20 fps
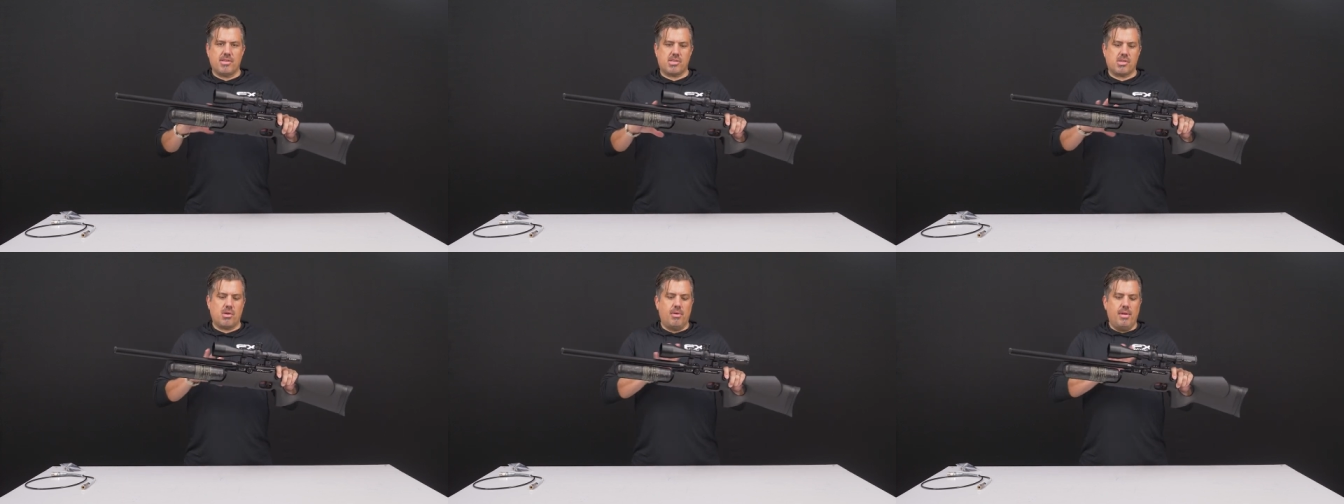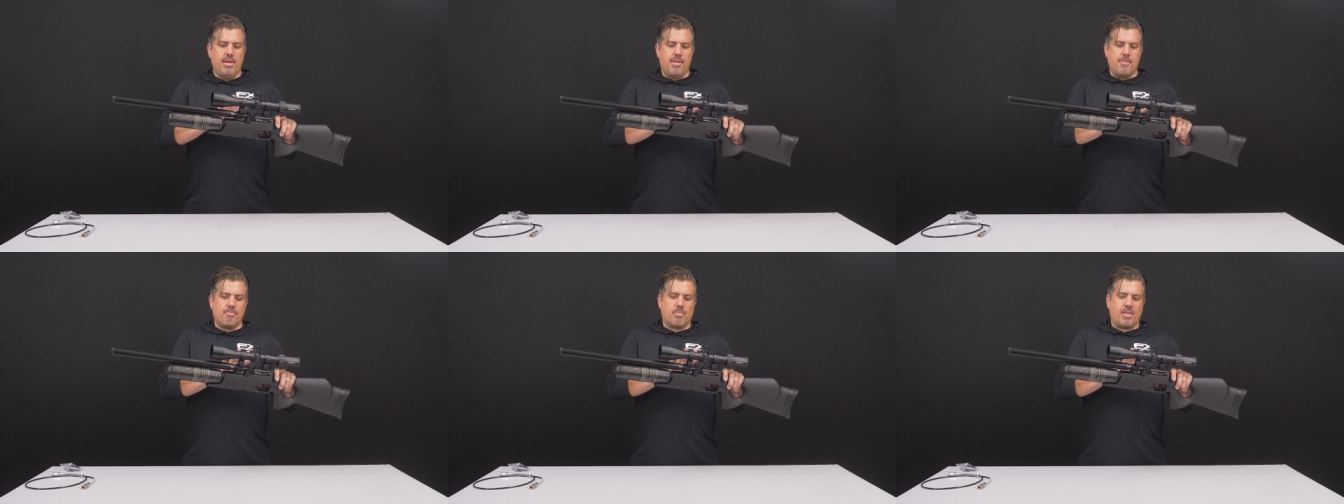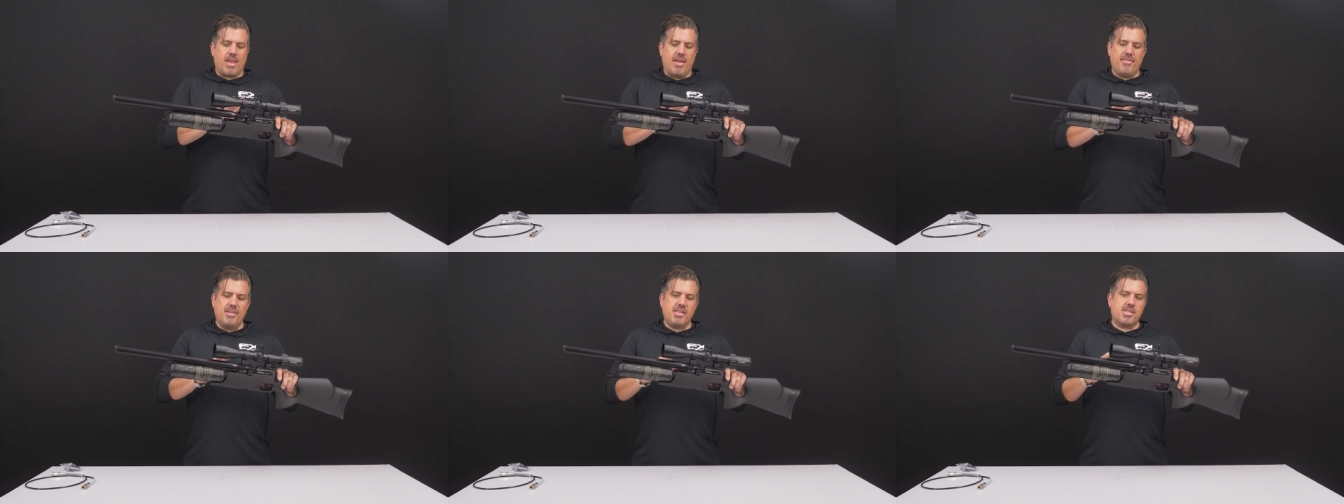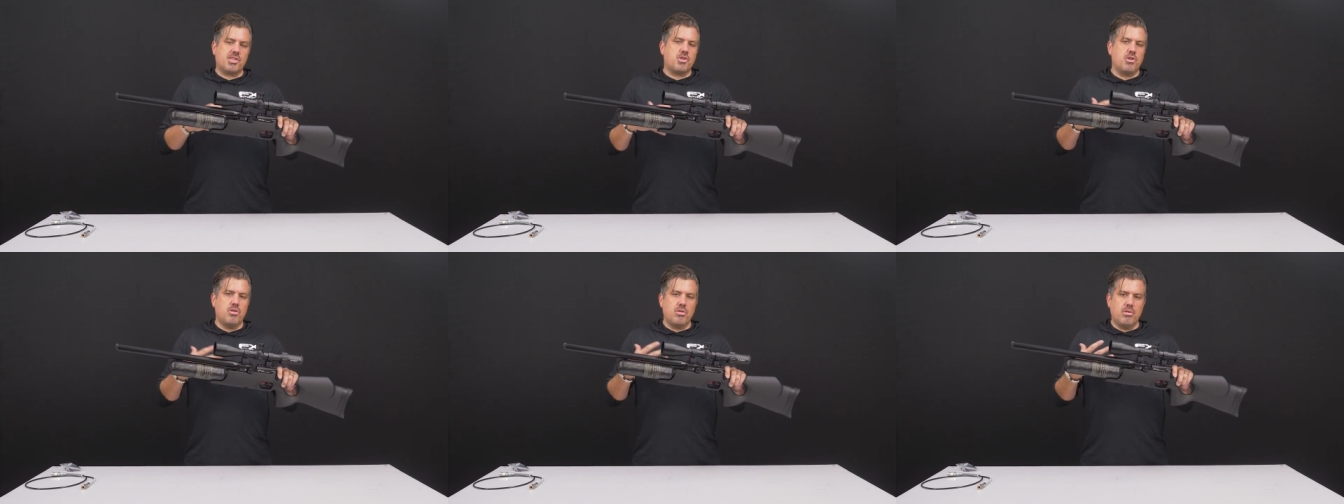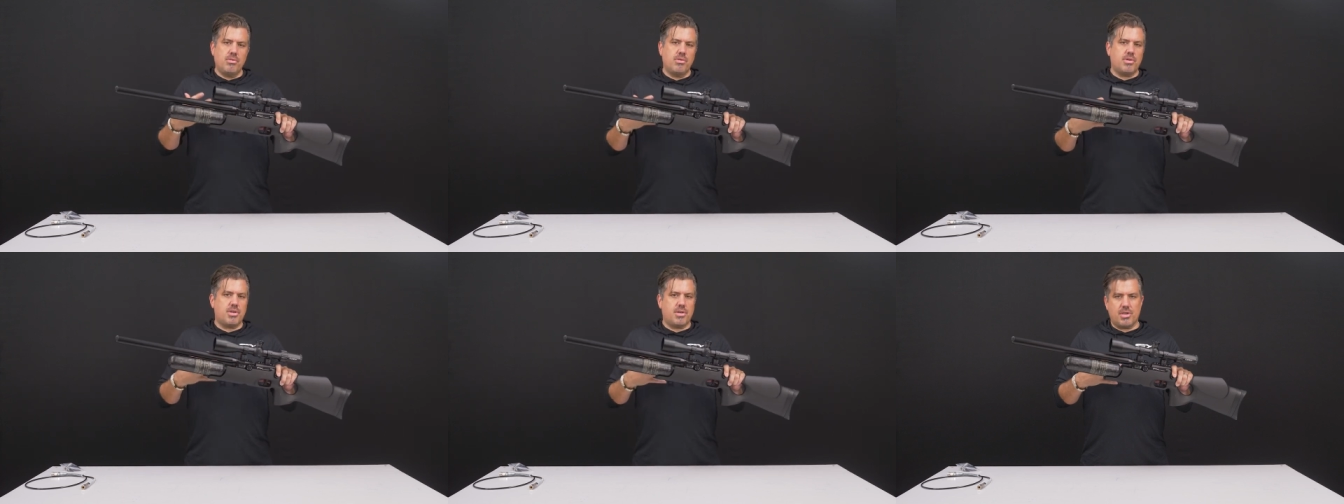So if it's
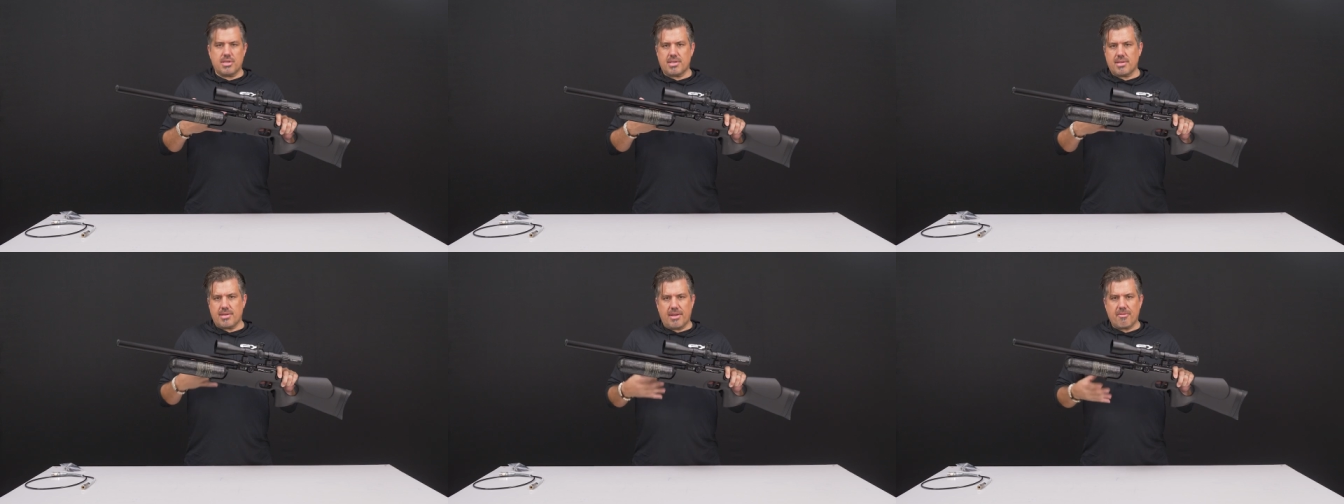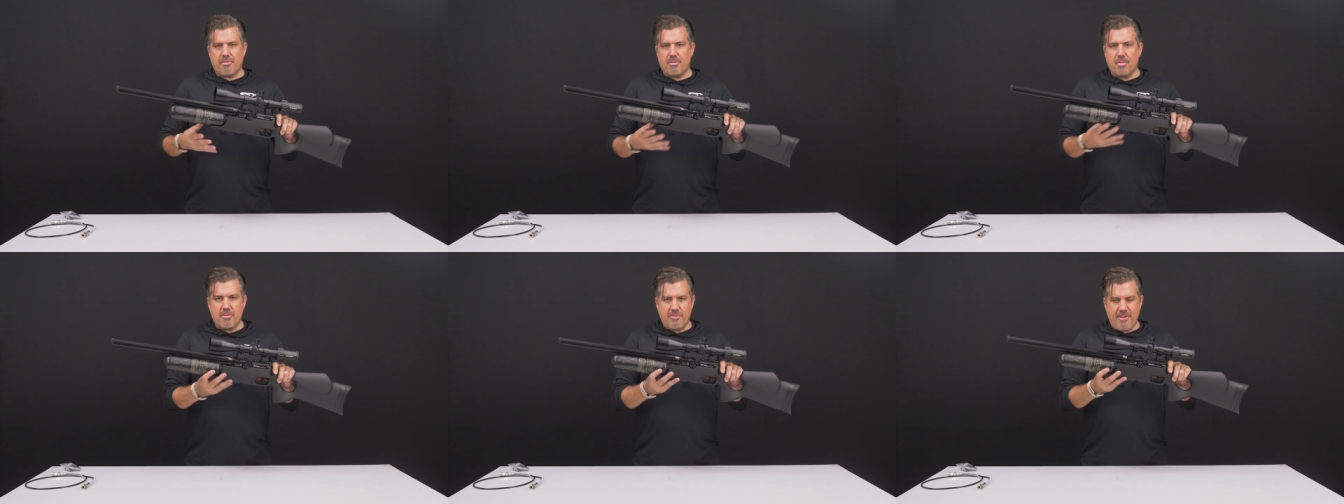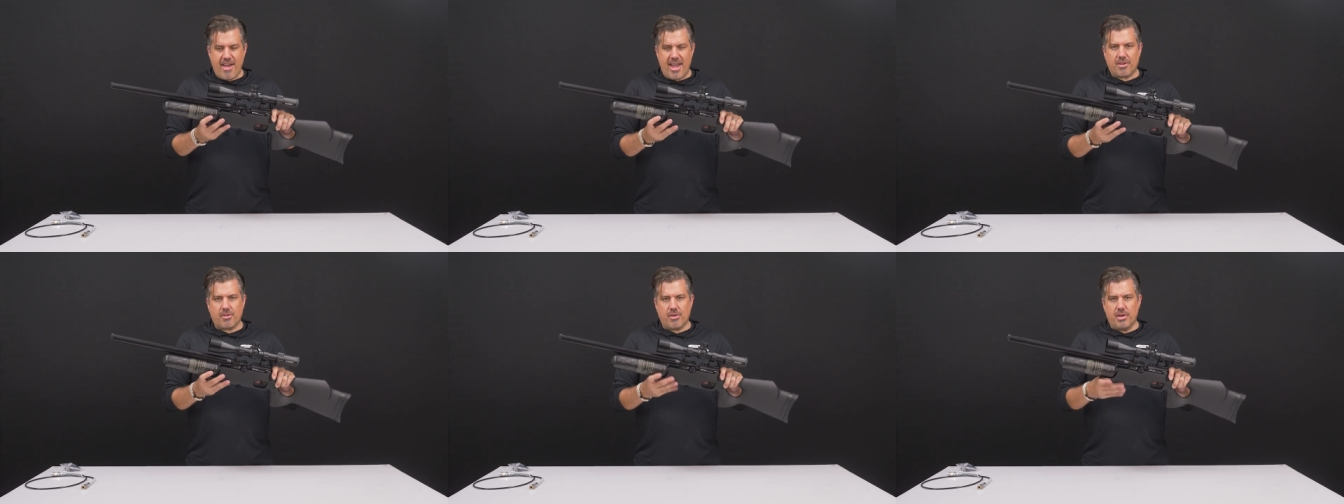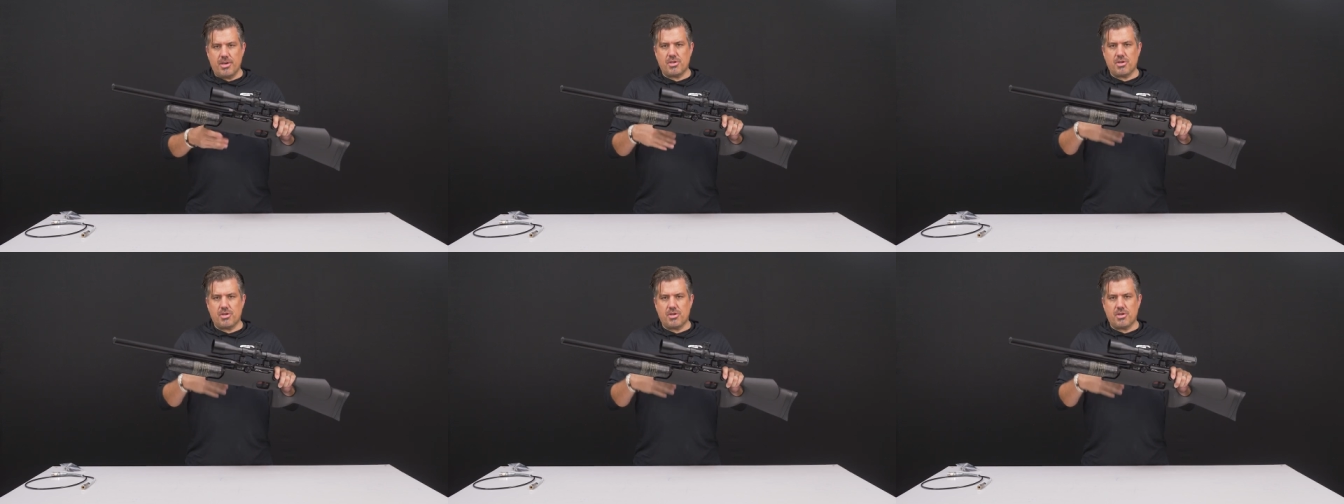tuned just like from the factory,